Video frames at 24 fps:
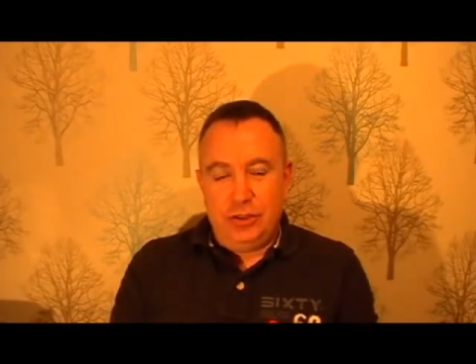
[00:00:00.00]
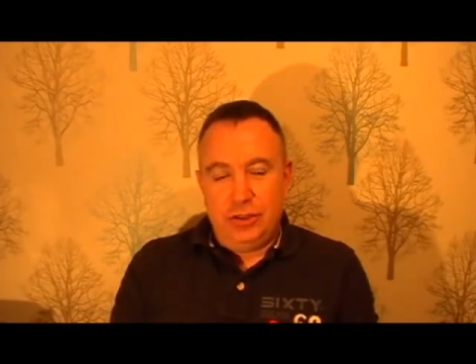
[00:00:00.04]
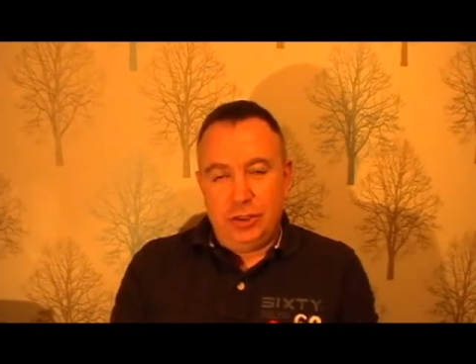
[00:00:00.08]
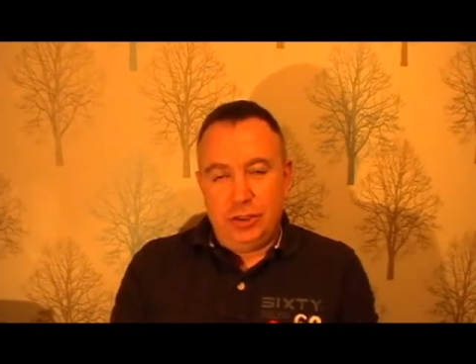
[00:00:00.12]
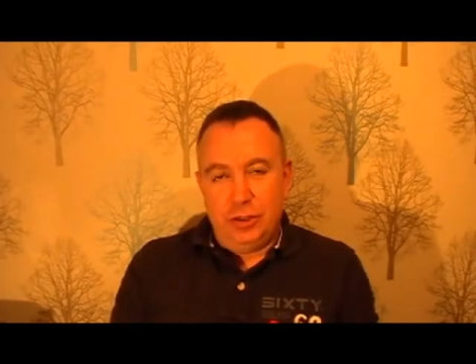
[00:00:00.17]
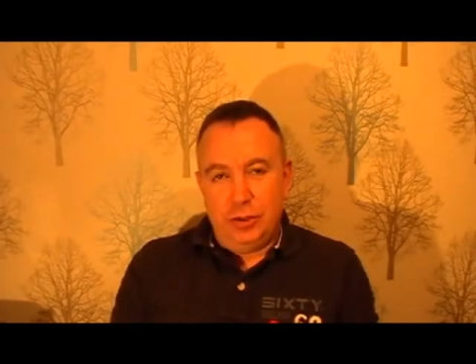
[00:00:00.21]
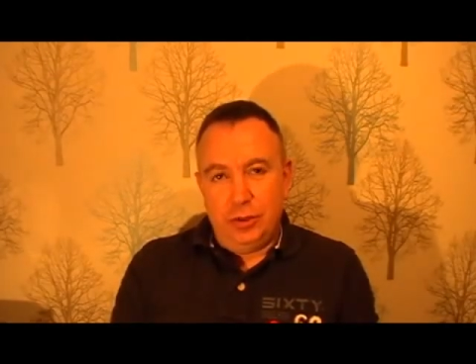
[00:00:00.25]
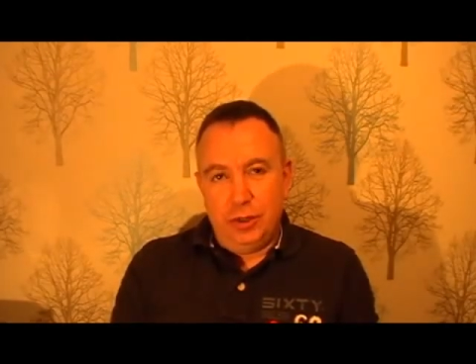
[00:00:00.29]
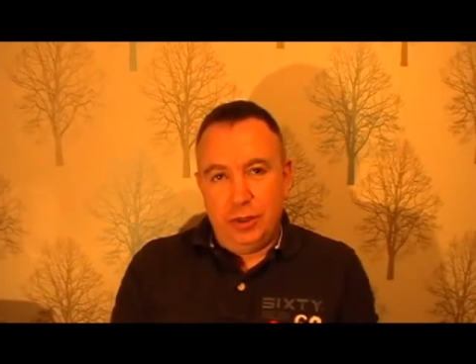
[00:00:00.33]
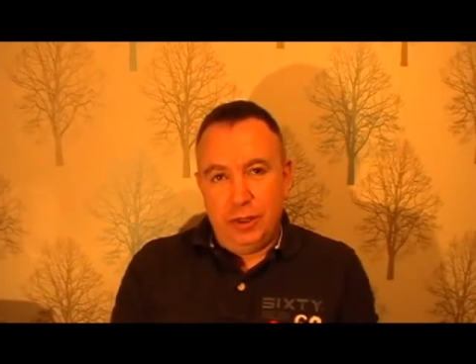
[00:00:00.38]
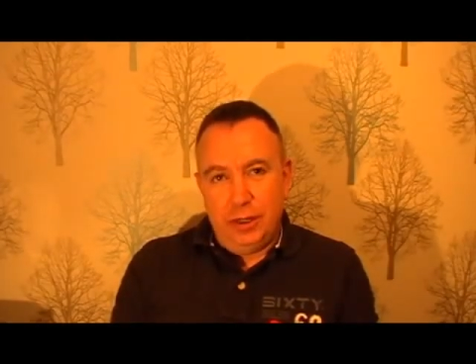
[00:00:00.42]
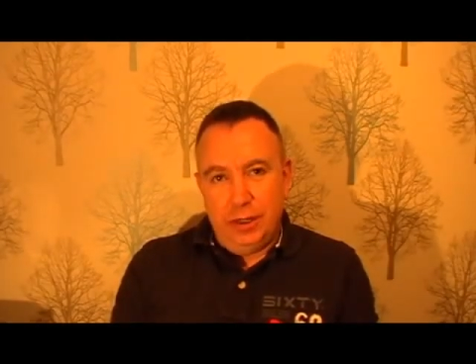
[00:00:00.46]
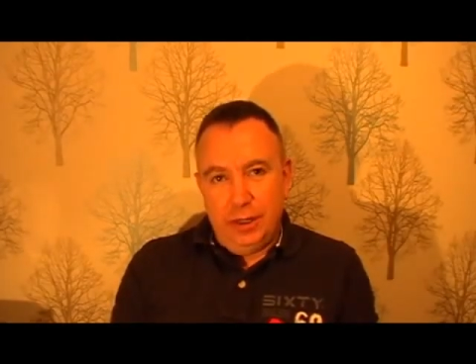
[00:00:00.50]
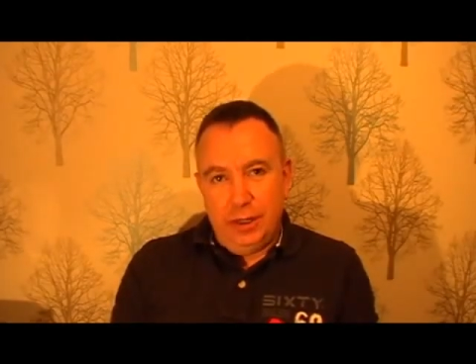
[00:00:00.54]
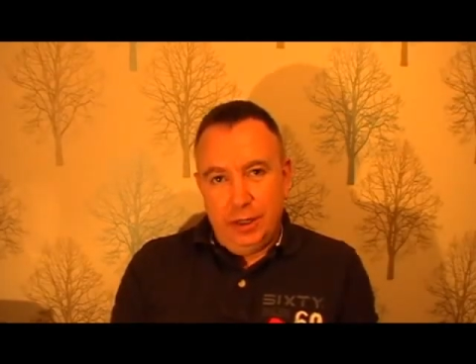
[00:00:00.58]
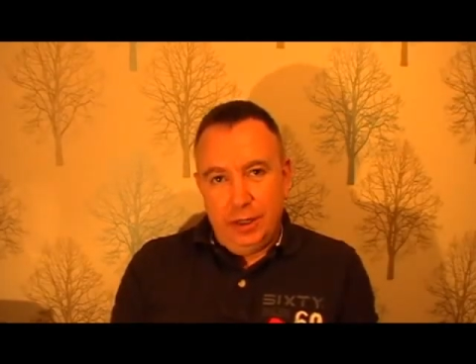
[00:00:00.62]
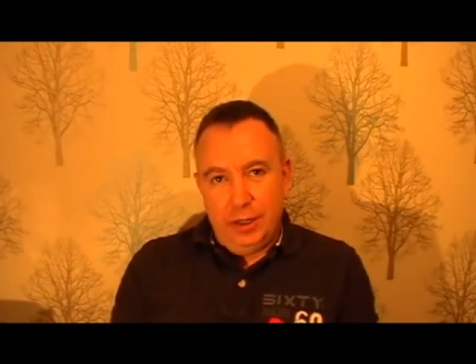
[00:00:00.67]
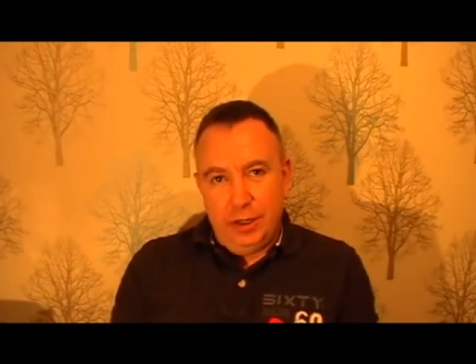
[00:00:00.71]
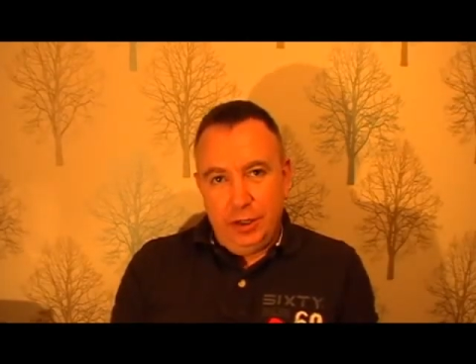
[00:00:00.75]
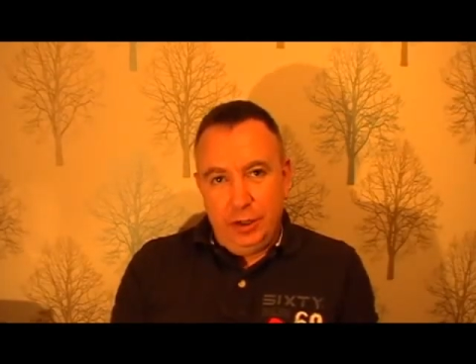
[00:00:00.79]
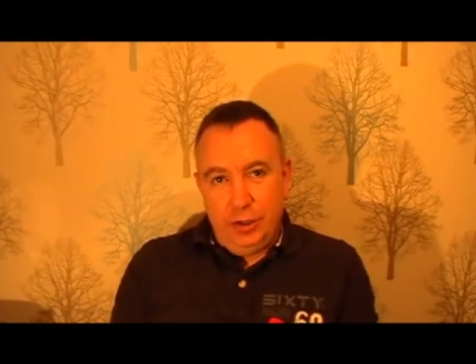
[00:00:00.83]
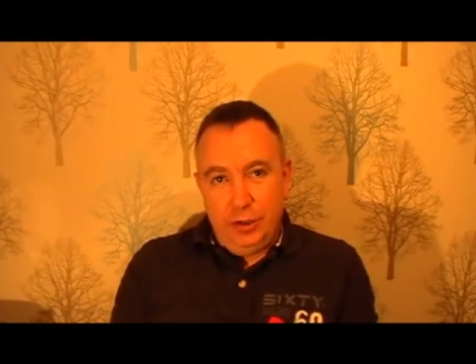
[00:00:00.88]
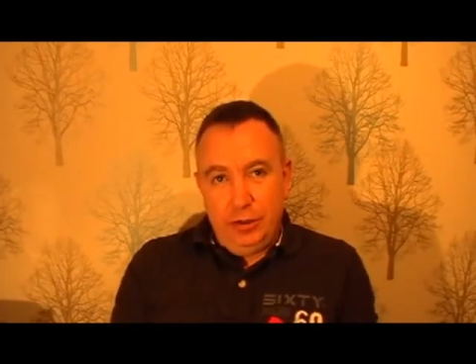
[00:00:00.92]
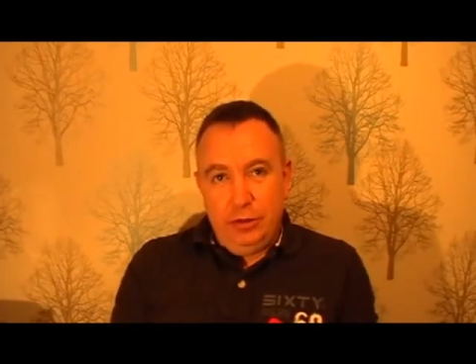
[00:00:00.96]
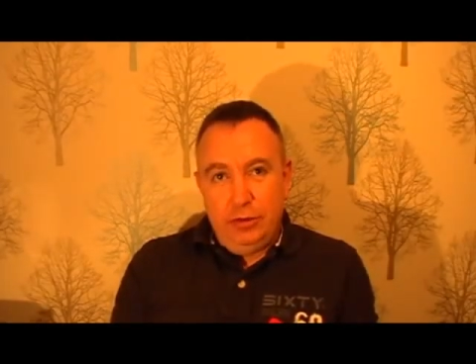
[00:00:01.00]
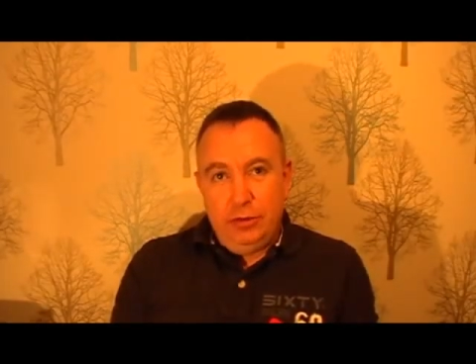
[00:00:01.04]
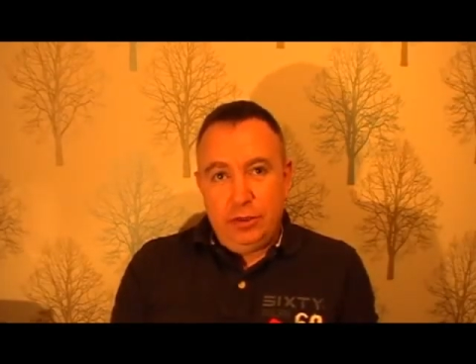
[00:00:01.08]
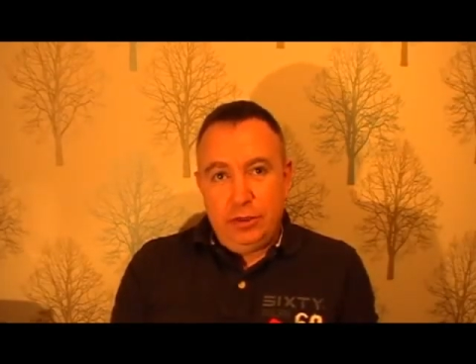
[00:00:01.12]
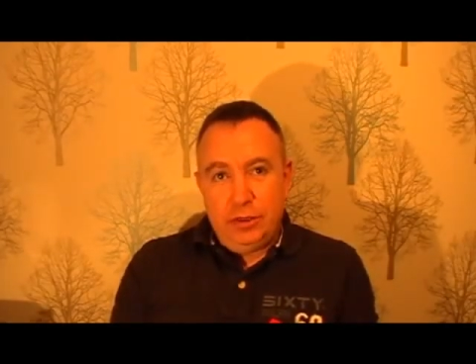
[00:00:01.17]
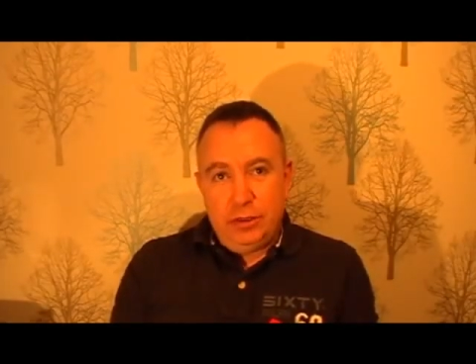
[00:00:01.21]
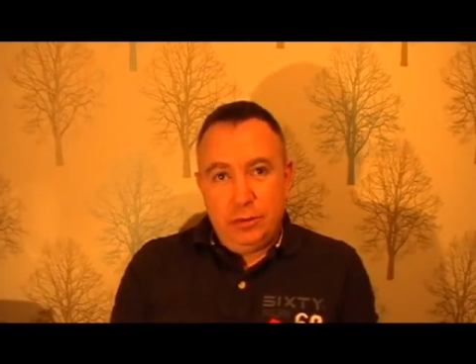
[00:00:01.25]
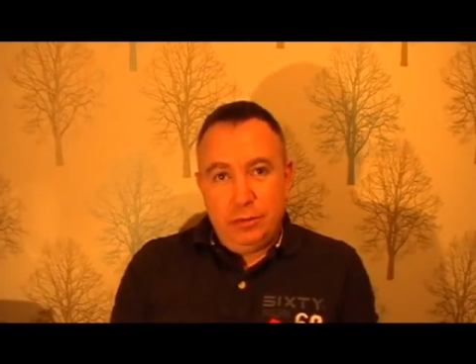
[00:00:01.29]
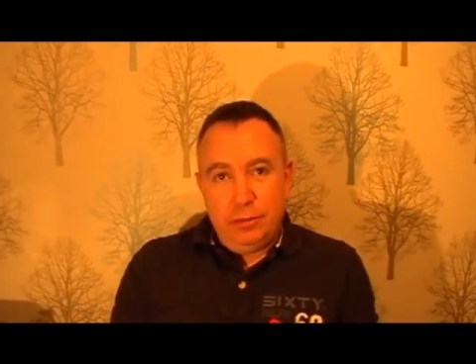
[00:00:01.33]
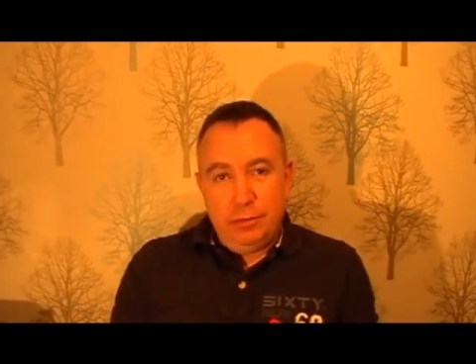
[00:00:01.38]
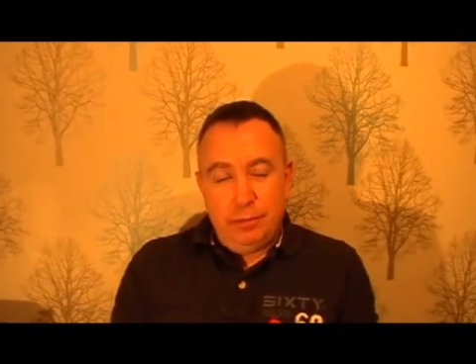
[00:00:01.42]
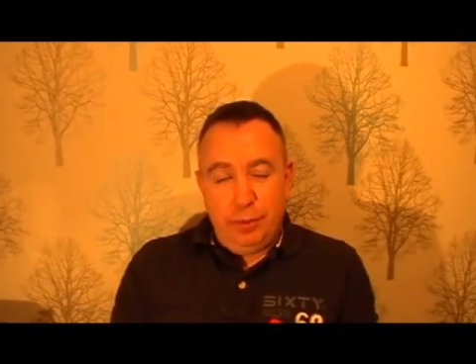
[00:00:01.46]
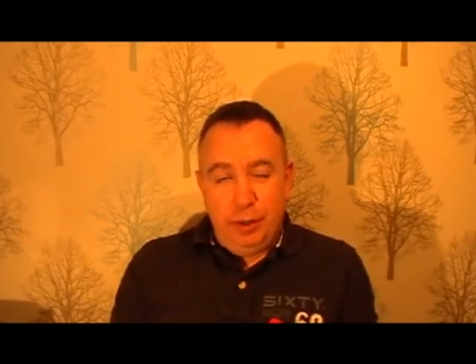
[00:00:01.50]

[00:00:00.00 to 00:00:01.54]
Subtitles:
So use